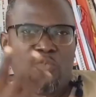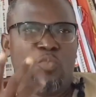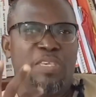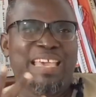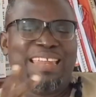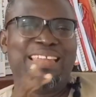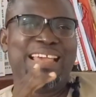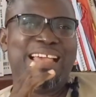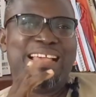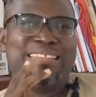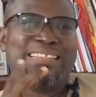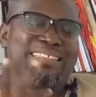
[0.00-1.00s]
we can
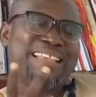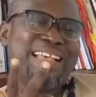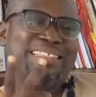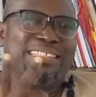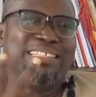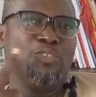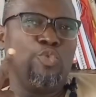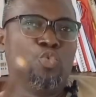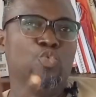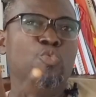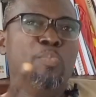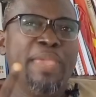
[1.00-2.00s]
discuss it in
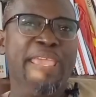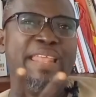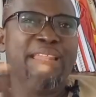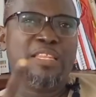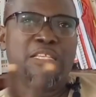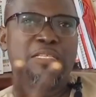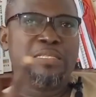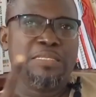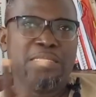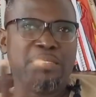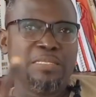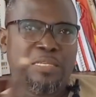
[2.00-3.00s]
2 main
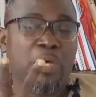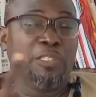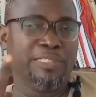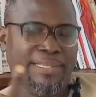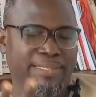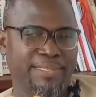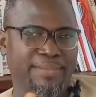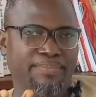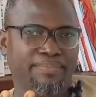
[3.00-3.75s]
contexts.